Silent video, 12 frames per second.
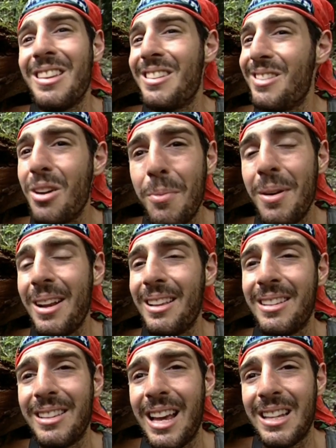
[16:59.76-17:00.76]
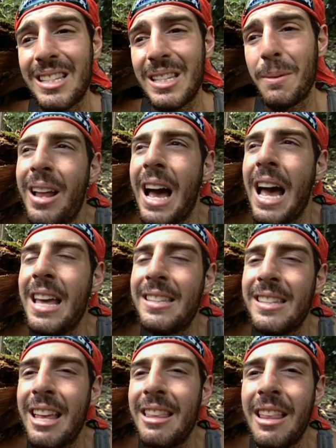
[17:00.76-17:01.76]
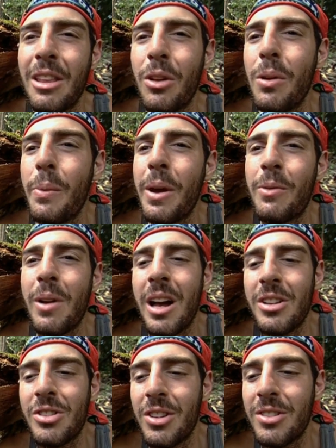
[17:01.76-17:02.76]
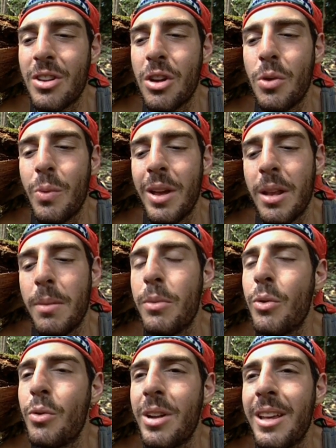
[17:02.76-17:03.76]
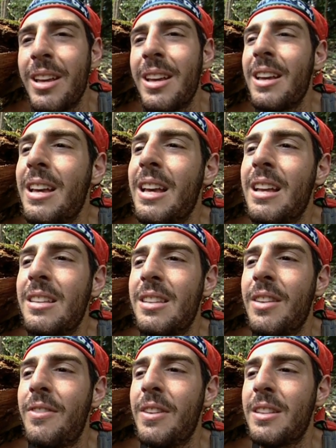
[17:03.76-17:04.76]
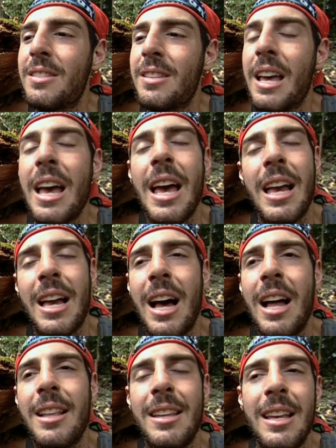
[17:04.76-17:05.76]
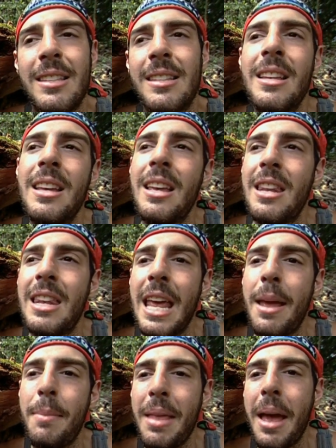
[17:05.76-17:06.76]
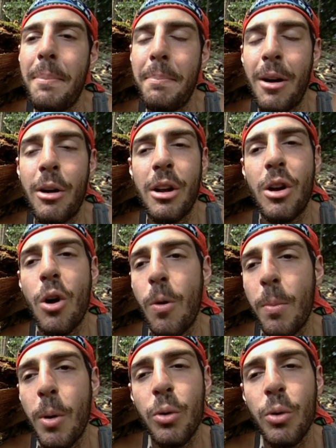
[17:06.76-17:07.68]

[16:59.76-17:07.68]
Nobody likes him. I said that the only way Roger is going to win immunity is if it's a contest, name that Perry Como